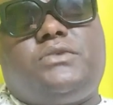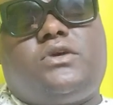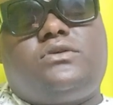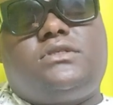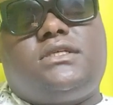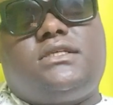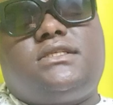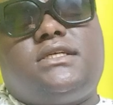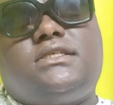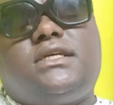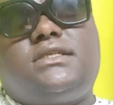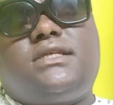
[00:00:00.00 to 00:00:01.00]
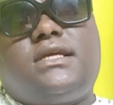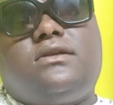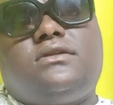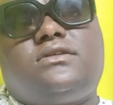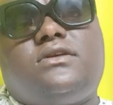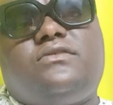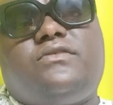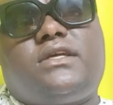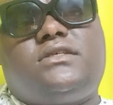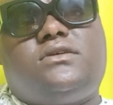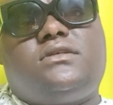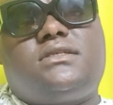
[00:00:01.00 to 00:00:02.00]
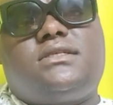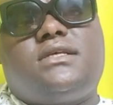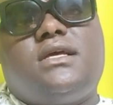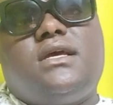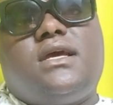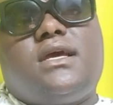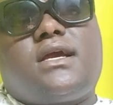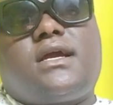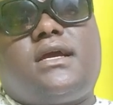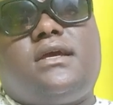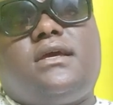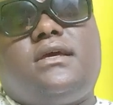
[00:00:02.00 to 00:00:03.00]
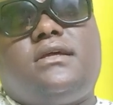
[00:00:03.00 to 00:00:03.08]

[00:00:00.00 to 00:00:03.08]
because irritations and also infections uh,